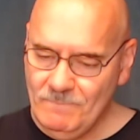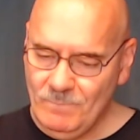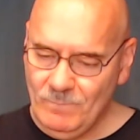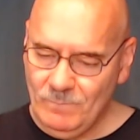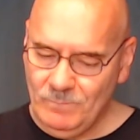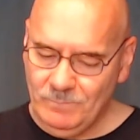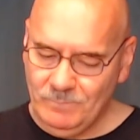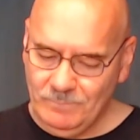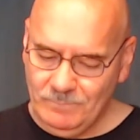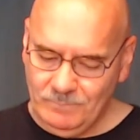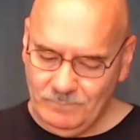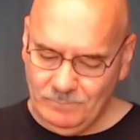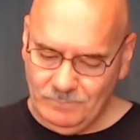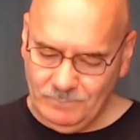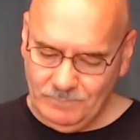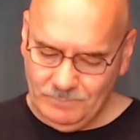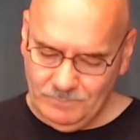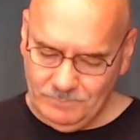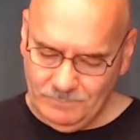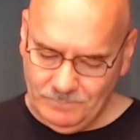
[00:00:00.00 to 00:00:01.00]

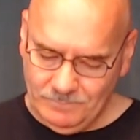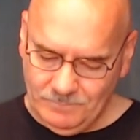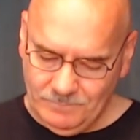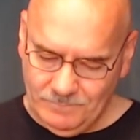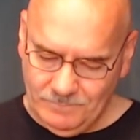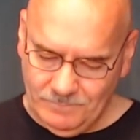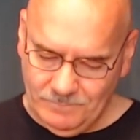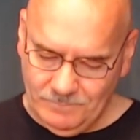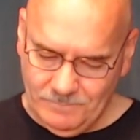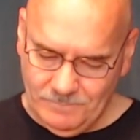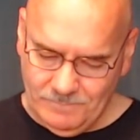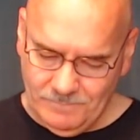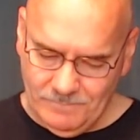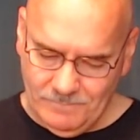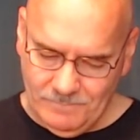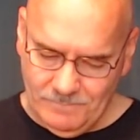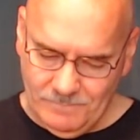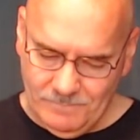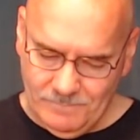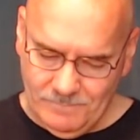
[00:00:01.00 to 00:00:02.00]

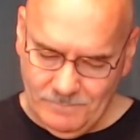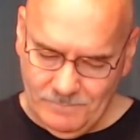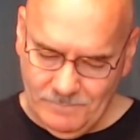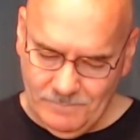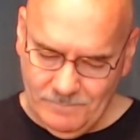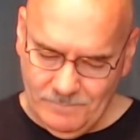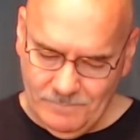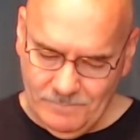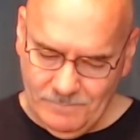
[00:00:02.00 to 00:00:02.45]
No one is speaking in this clip.